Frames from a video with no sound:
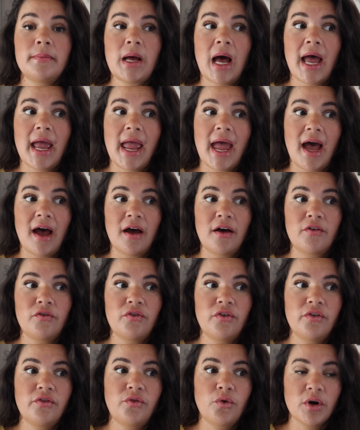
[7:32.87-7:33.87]
I have
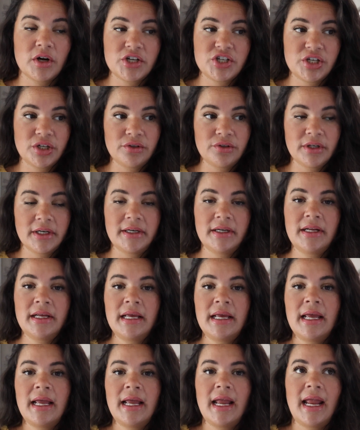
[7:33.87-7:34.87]
four children
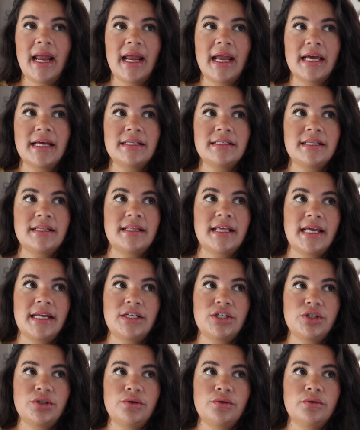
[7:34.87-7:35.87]
and
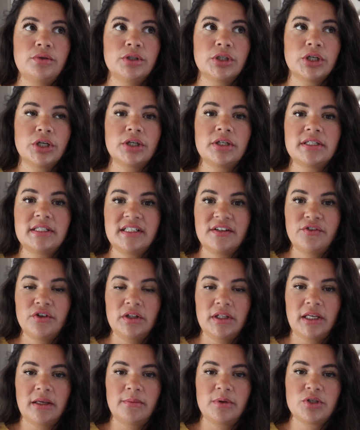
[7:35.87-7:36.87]
they do learn
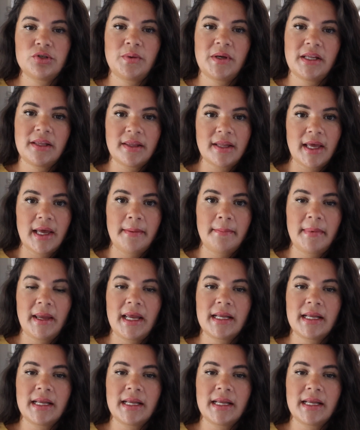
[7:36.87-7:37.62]
differently between them.